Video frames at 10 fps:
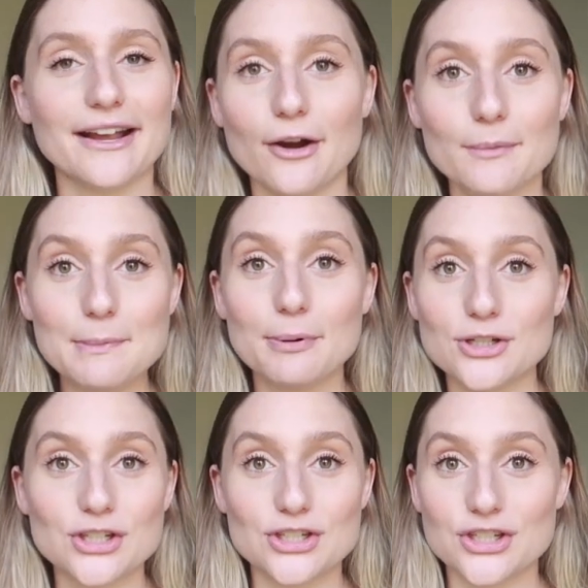are my
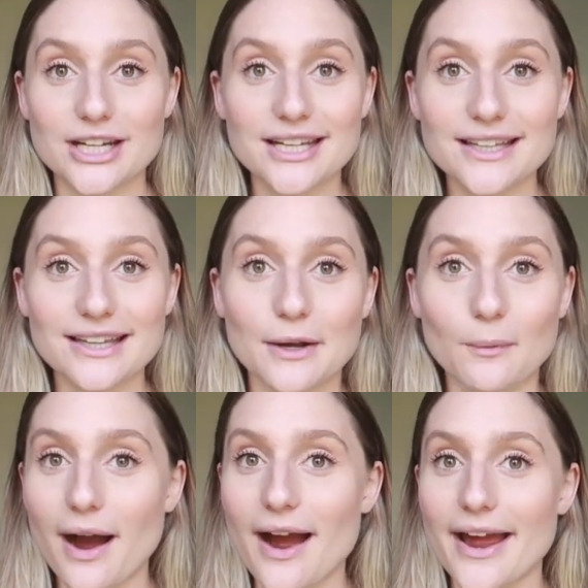pushes shitty? Like
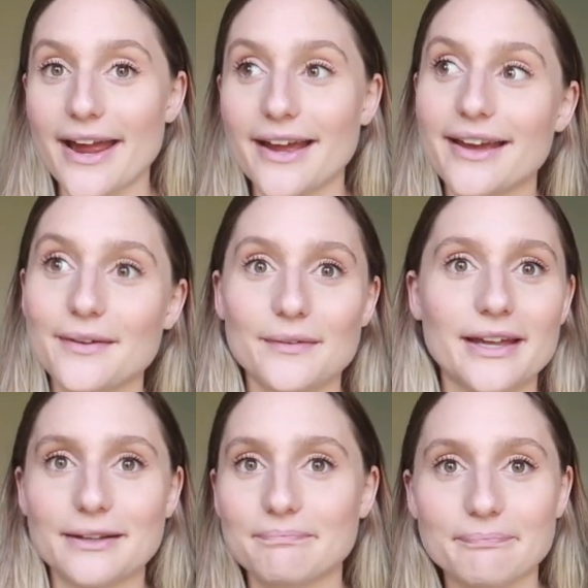
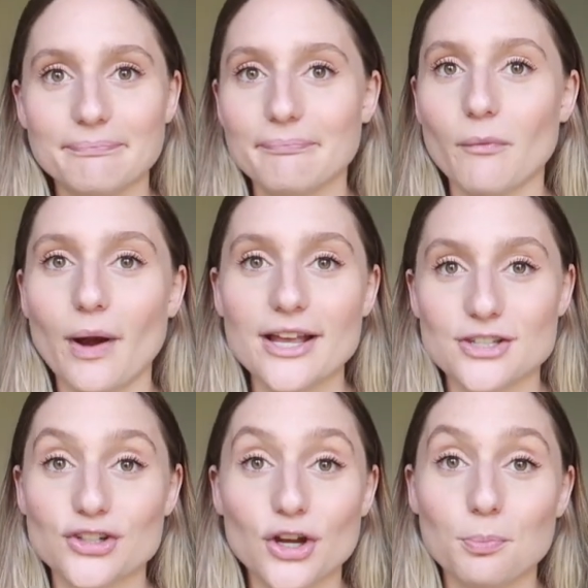why
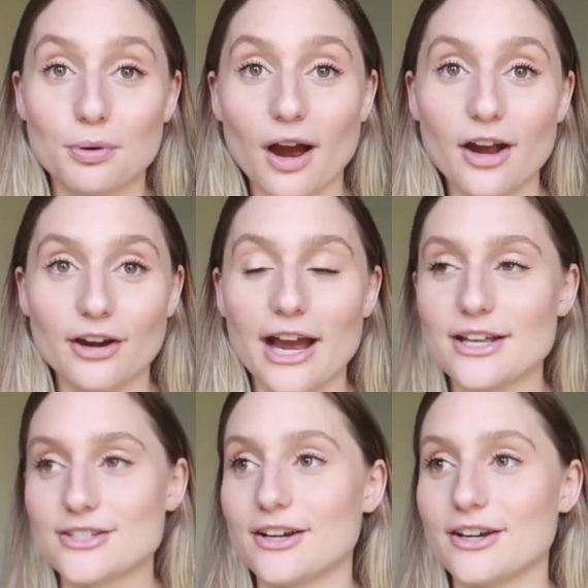is there no progress?